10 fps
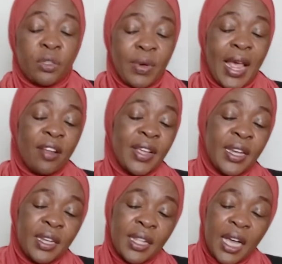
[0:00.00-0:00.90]
when I
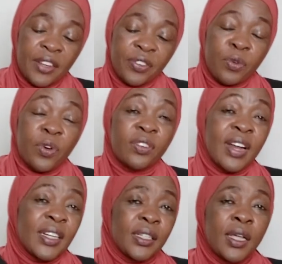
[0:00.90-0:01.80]
read the Cashflow
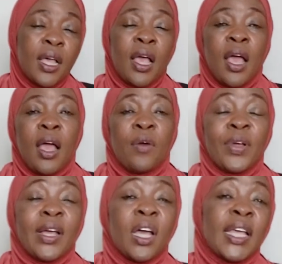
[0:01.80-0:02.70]
Quadrant, we
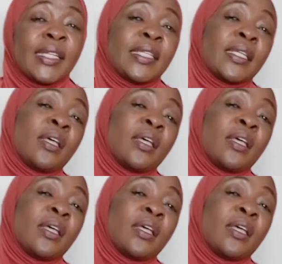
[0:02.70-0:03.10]
get